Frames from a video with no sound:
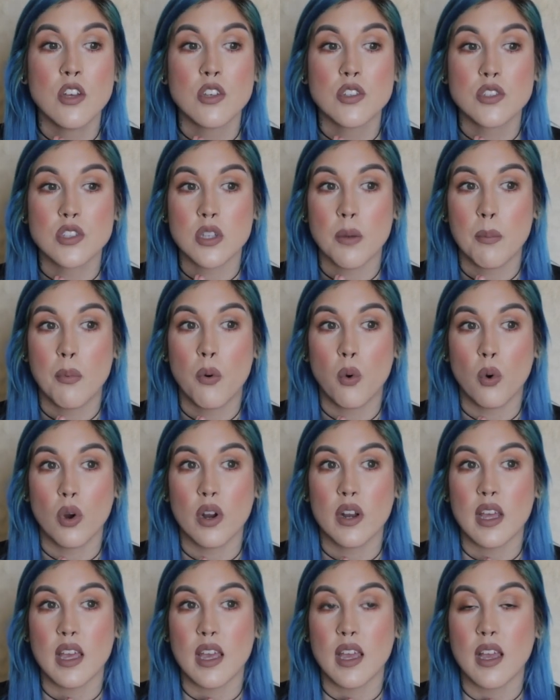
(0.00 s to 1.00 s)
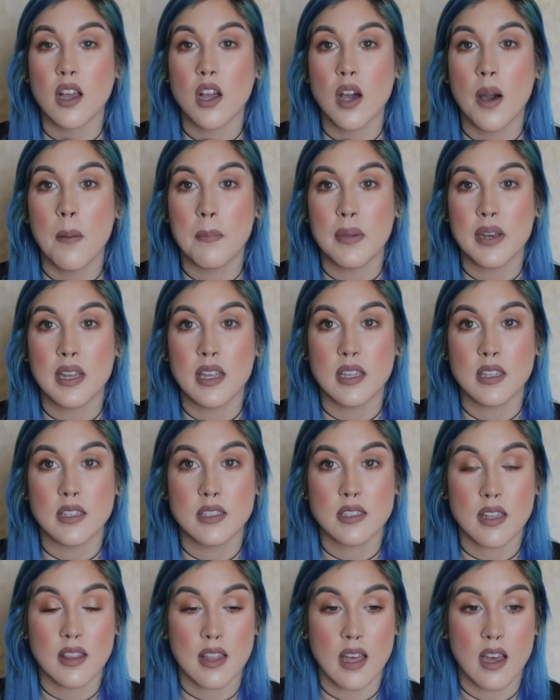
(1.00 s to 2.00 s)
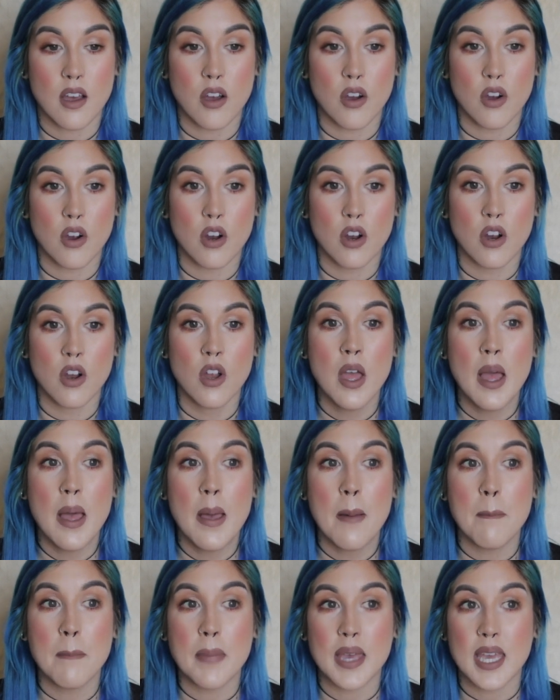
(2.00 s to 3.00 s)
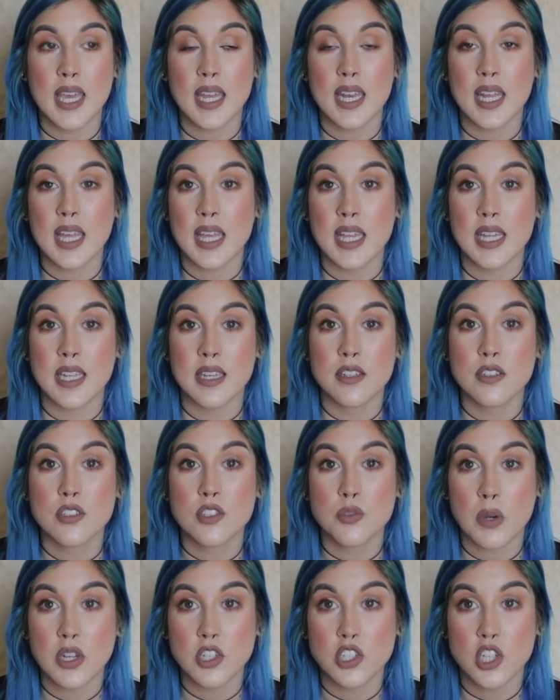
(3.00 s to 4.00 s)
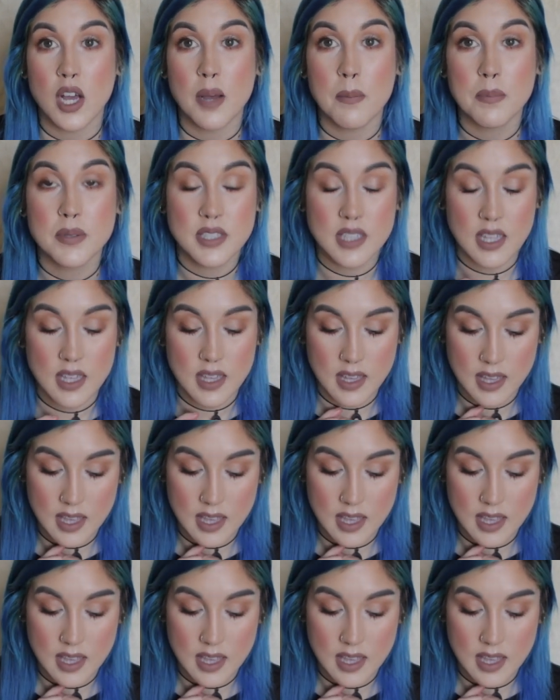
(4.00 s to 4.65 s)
supporting companies that are made in sweatshops.